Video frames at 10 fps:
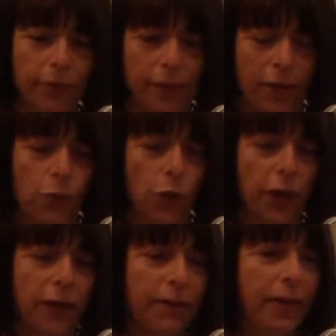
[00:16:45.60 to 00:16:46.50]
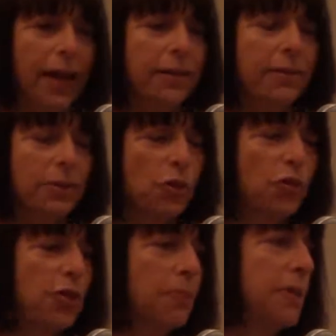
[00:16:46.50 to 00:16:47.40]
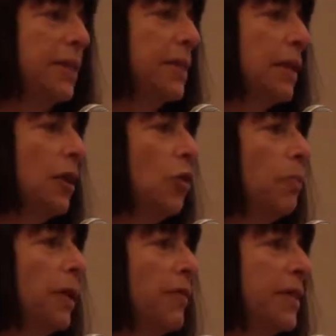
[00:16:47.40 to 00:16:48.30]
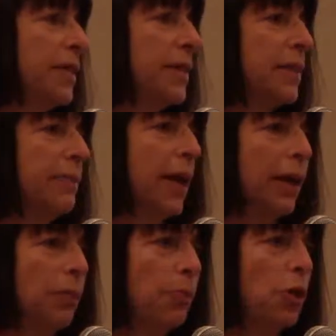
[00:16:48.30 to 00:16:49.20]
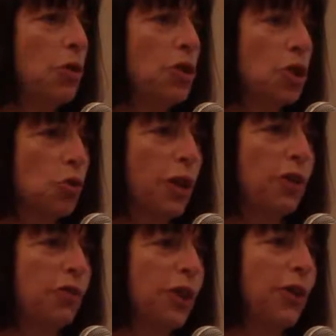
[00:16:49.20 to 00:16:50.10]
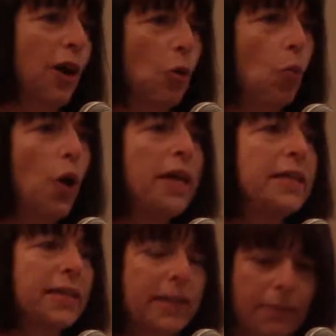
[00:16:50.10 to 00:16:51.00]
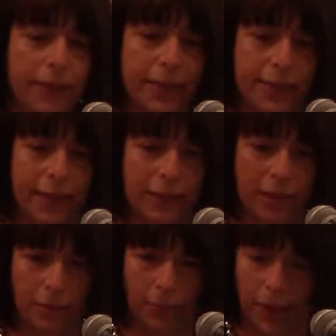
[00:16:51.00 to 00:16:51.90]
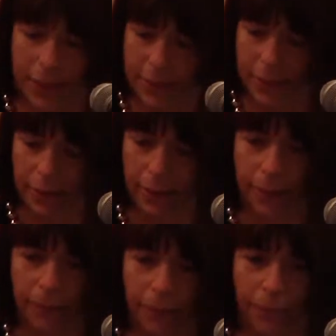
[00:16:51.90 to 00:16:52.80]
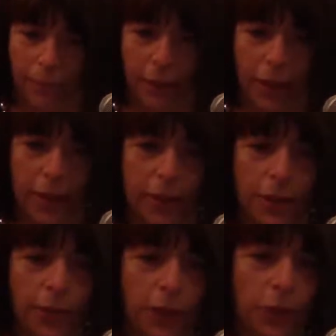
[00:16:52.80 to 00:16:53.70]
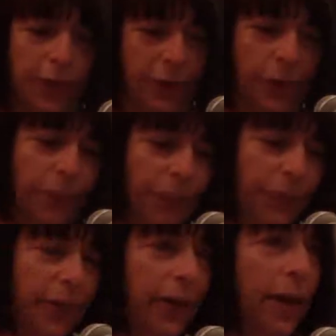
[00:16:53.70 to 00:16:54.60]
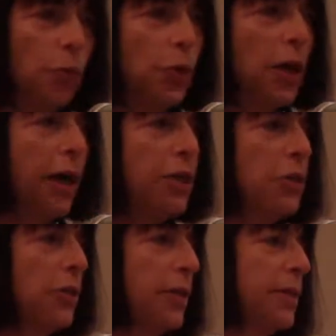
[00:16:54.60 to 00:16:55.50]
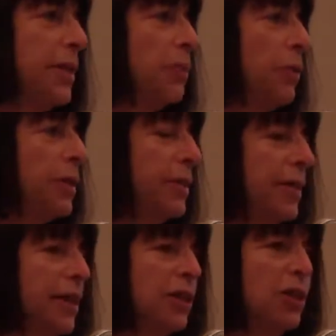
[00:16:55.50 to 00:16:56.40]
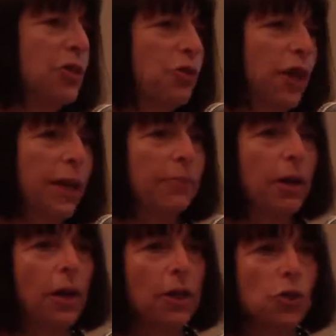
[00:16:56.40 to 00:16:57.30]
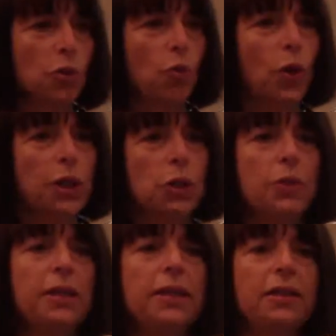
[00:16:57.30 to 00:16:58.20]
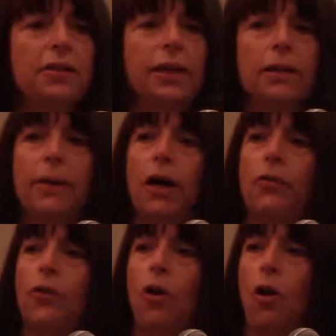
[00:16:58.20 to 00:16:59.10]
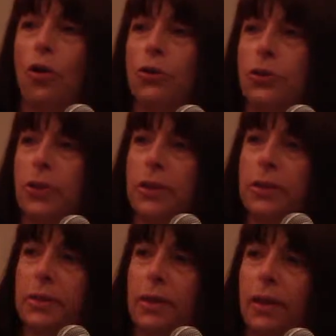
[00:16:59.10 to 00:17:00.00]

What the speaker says: If we're going to, and sort of a little bit of a systematic approach to trying to figure out what is it that makes text complex. So here we go. And I do this presentation is framed sort of what do we need to think about for all students?